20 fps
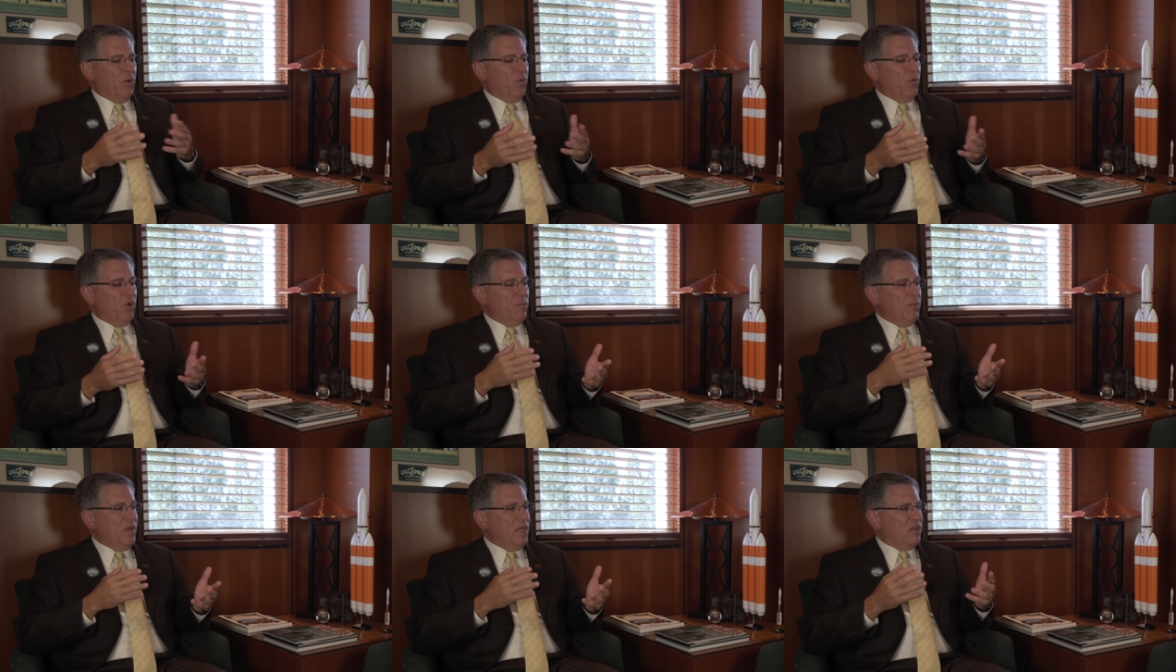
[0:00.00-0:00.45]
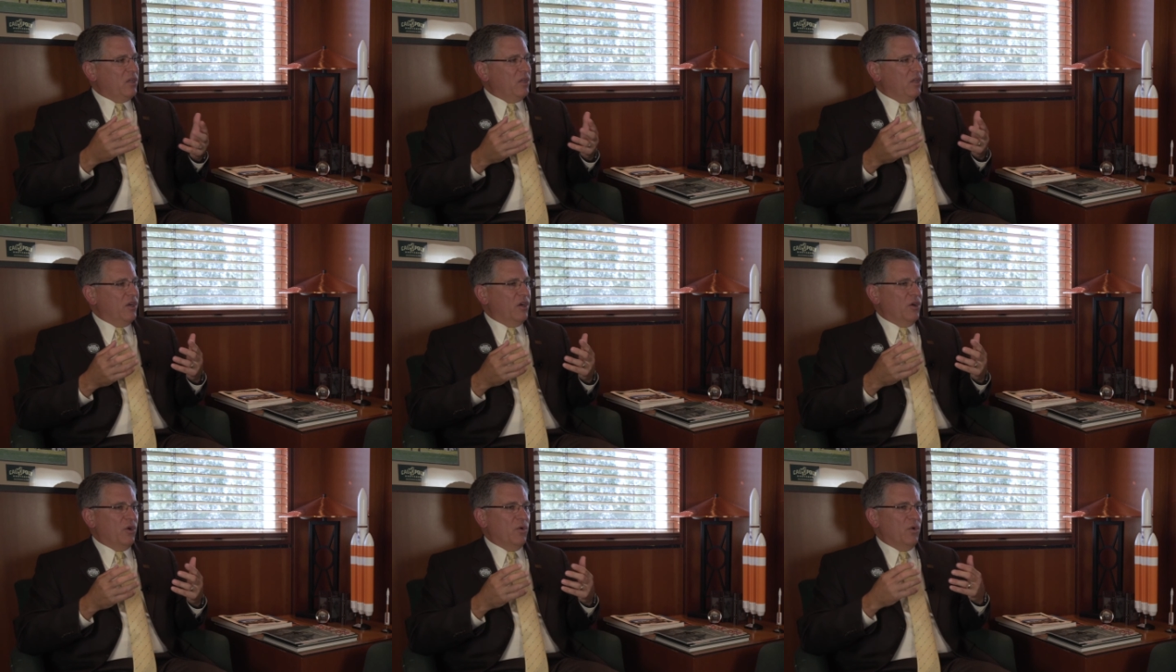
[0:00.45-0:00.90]
But I want to be
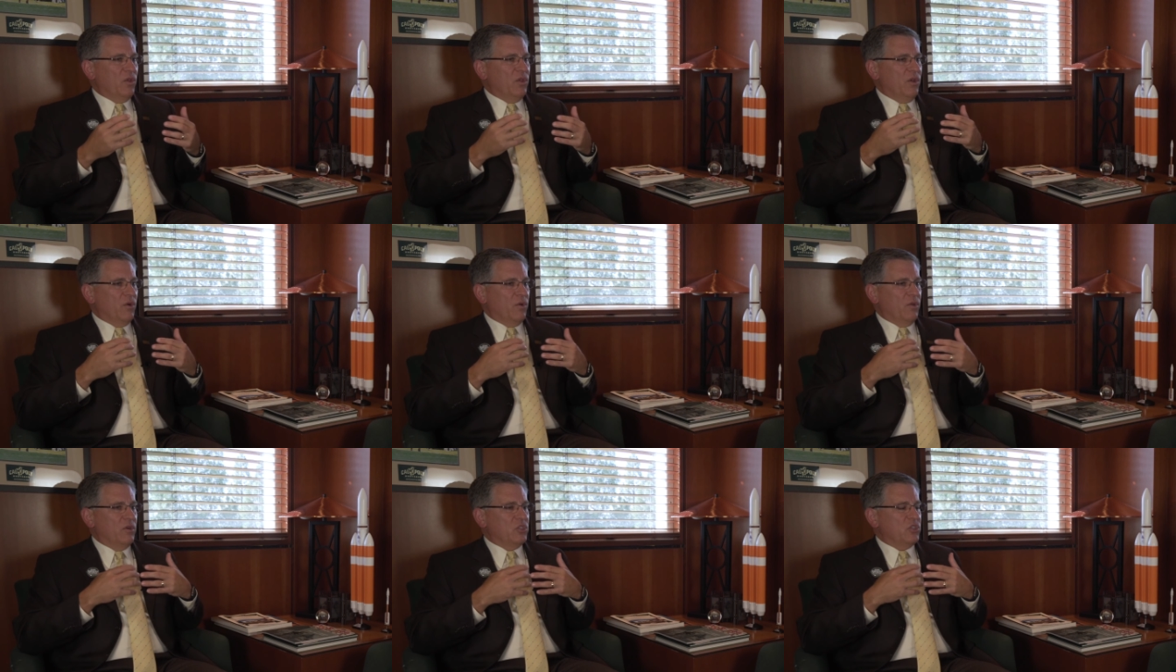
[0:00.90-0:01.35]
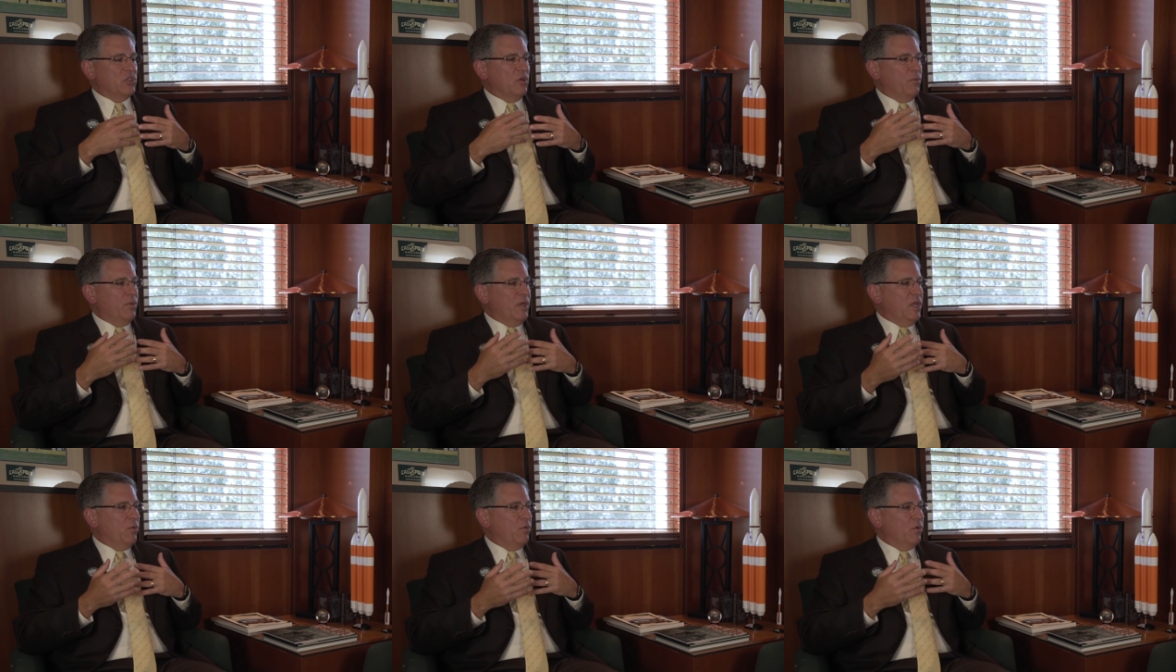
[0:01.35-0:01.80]
clear, you know, there's
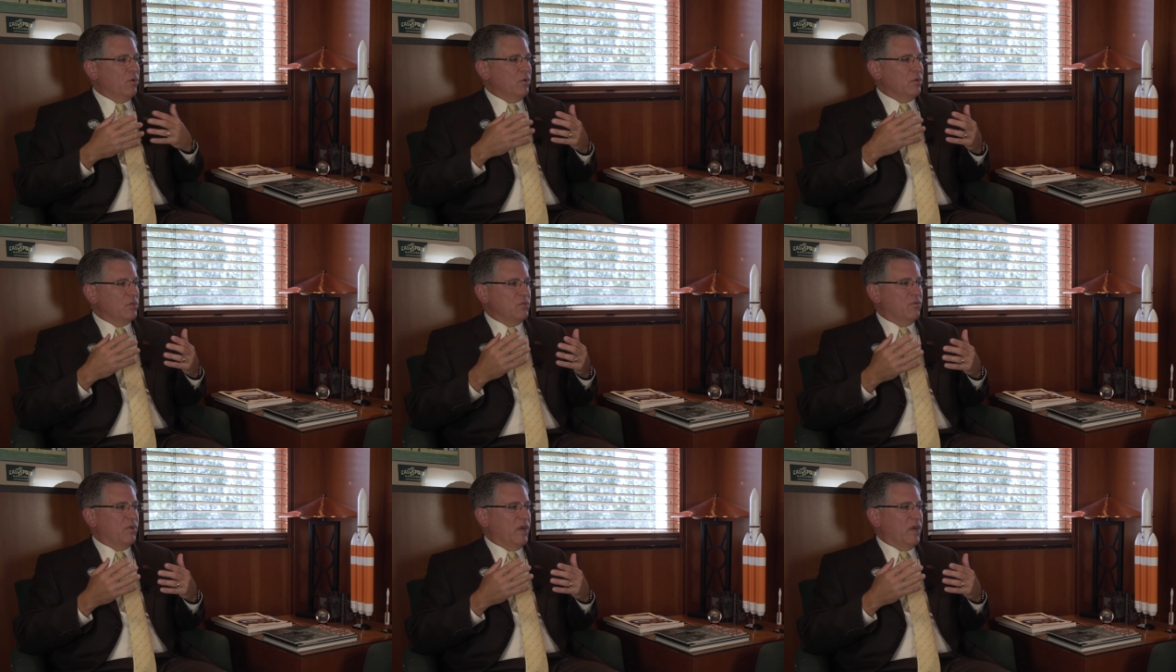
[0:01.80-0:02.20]
so many rules